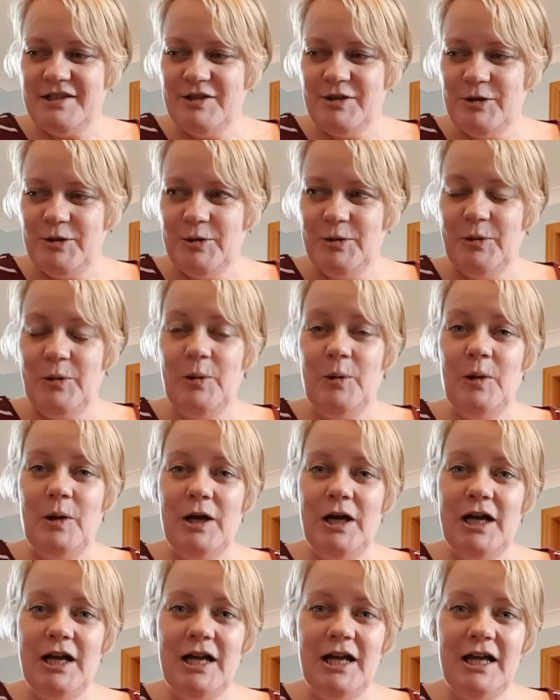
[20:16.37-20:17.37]

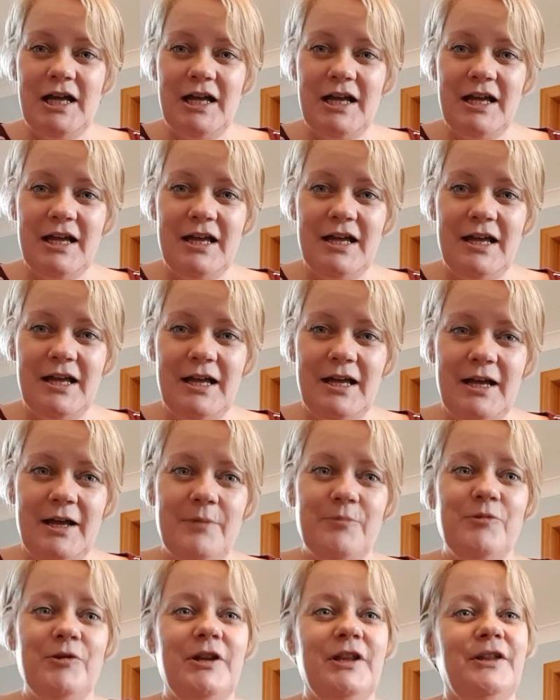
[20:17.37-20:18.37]
So
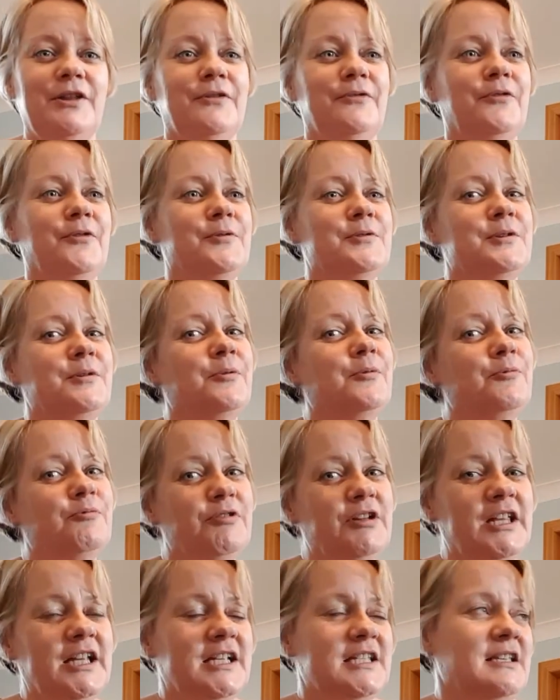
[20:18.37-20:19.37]
I'm really looking forward to it. I'm
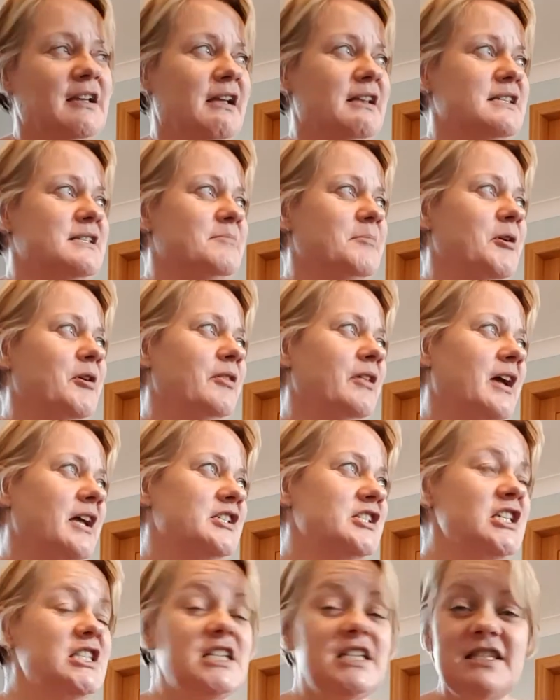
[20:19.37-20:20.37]
really excited about
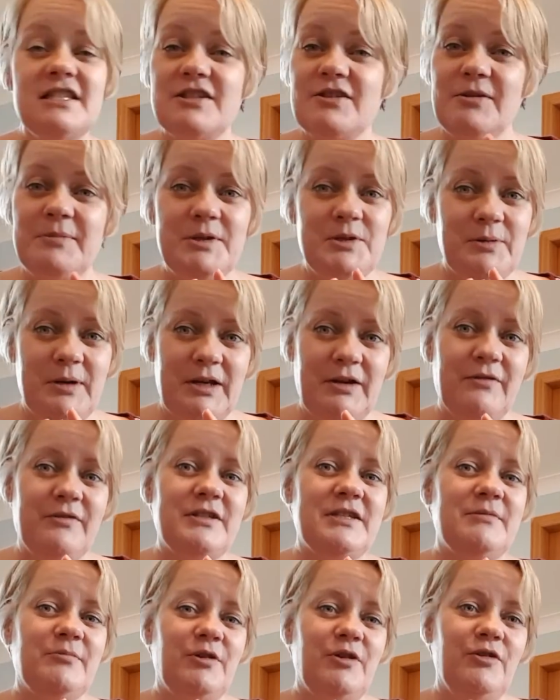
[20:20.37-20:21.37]
that. Just because it's going to be 20
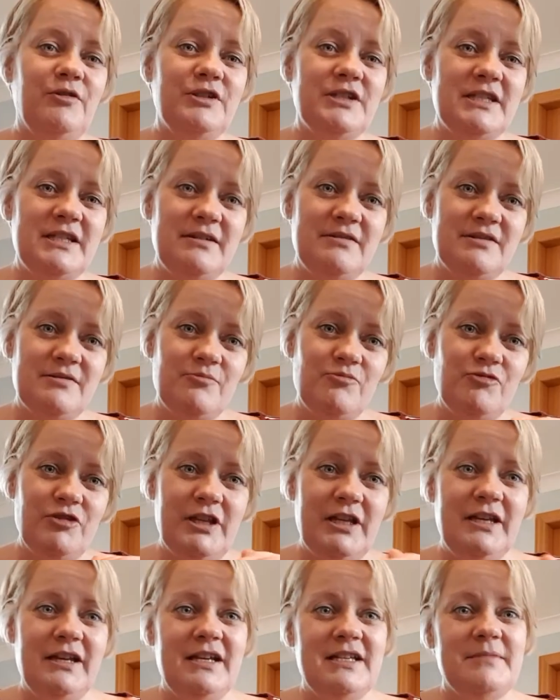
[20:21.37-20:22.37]
hours and we're going to stay in some
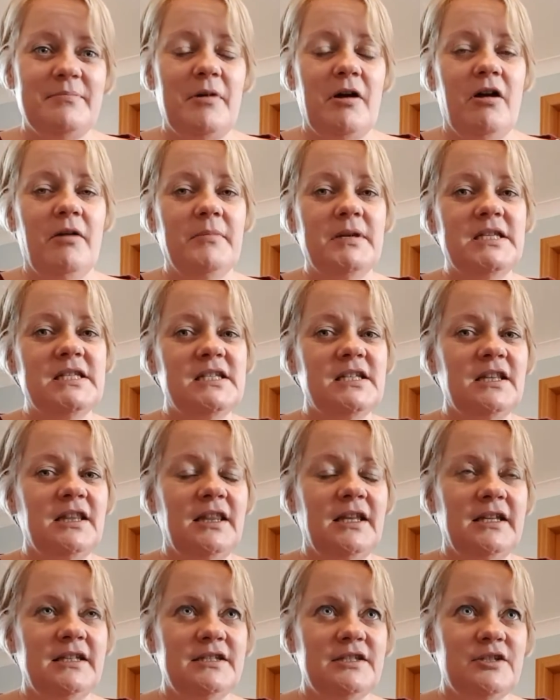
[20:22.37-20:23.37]
really nice apartments in
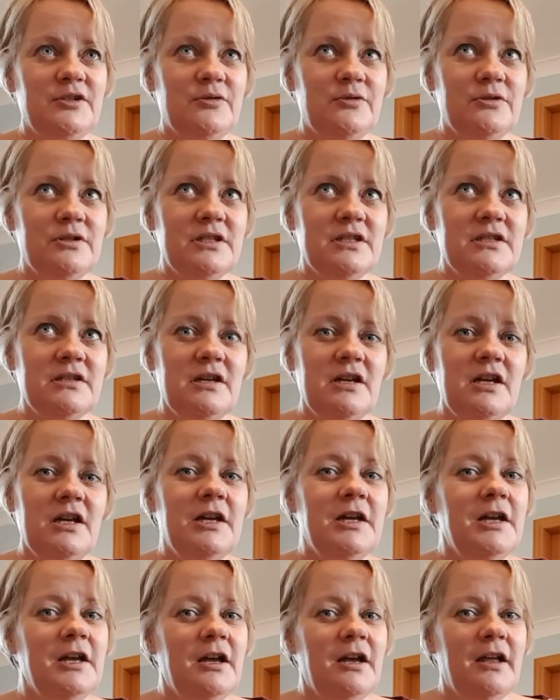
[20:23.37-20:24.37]
Lindos.
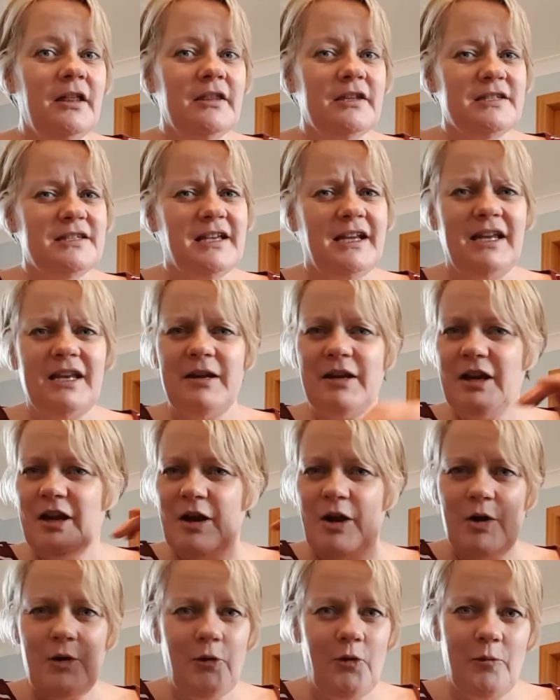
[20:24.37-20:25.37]
There's like an
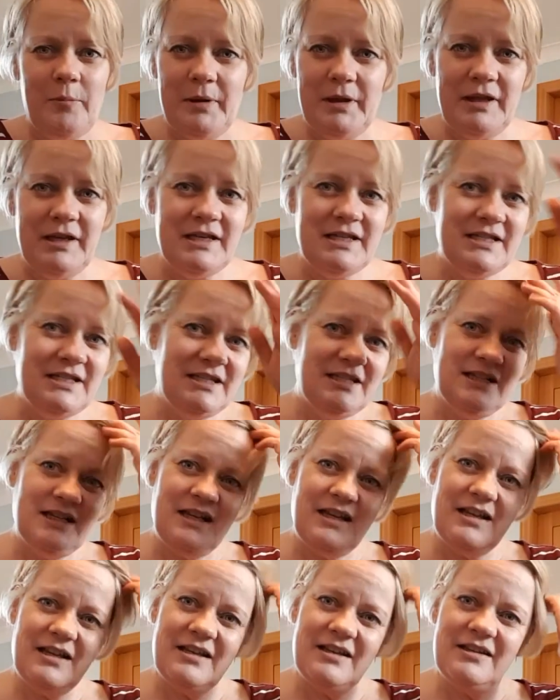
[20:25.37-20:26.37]
Acropolis
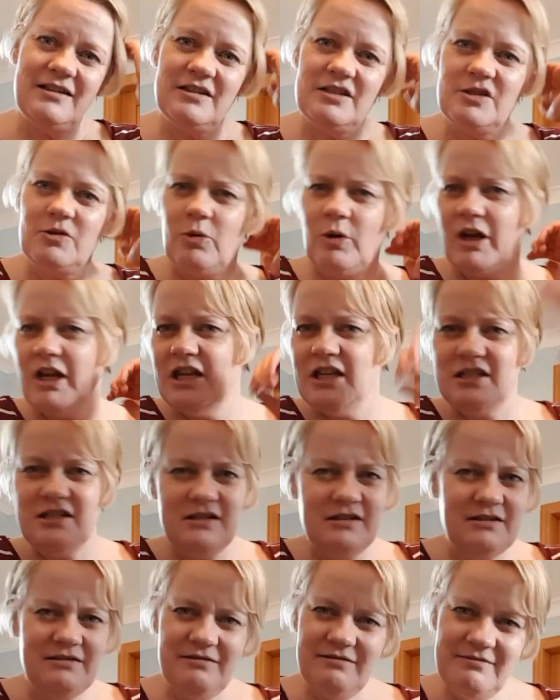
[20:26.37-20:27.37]
and donkeys
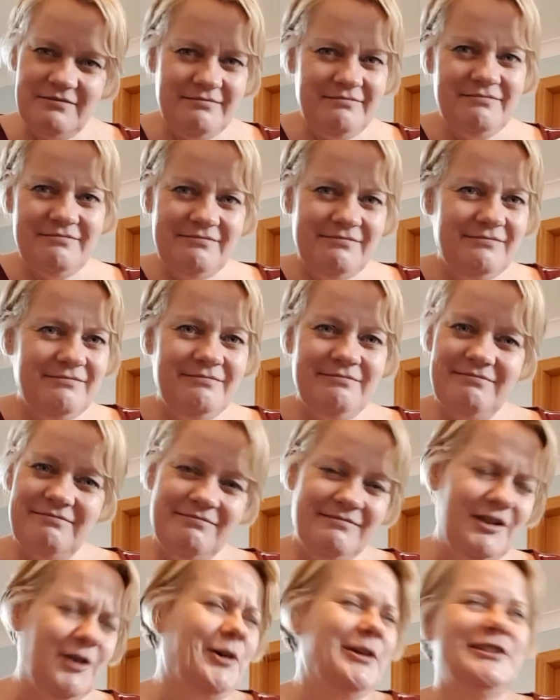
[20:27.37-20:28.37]
and
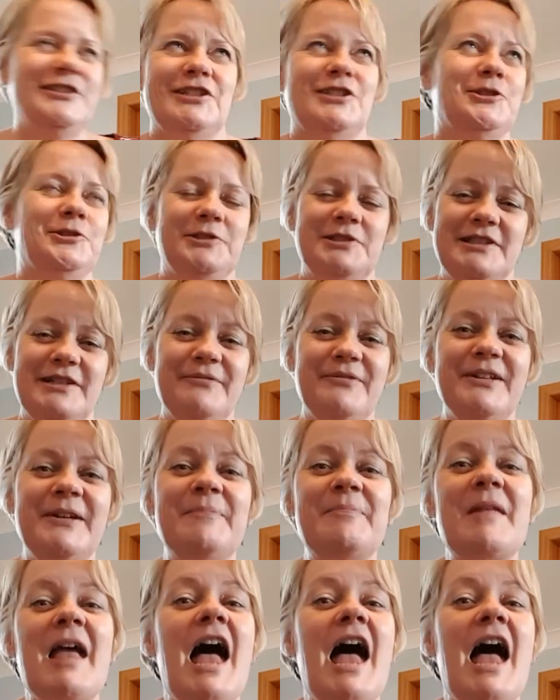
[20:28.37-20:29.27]
oh, it just looks lovely.